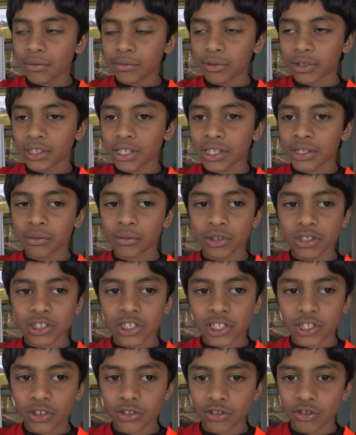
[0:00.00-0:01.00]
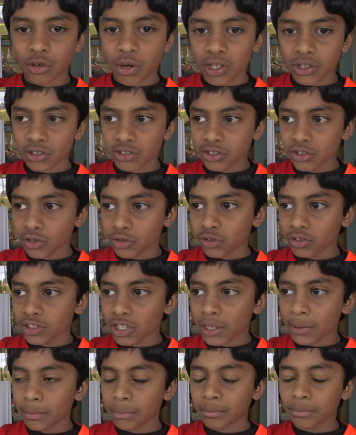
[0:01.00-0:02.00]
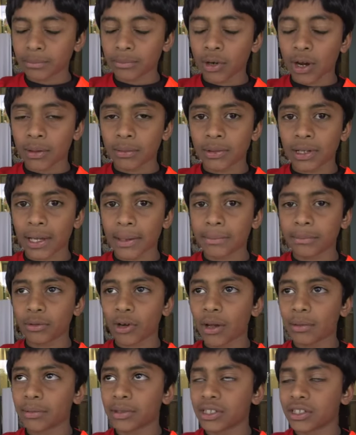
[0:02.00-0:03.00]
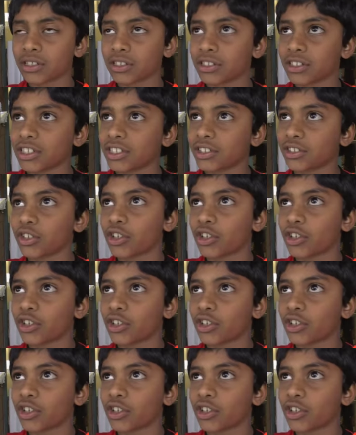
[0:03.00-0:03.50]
when I once I go to other schools, I'm I'm probably going to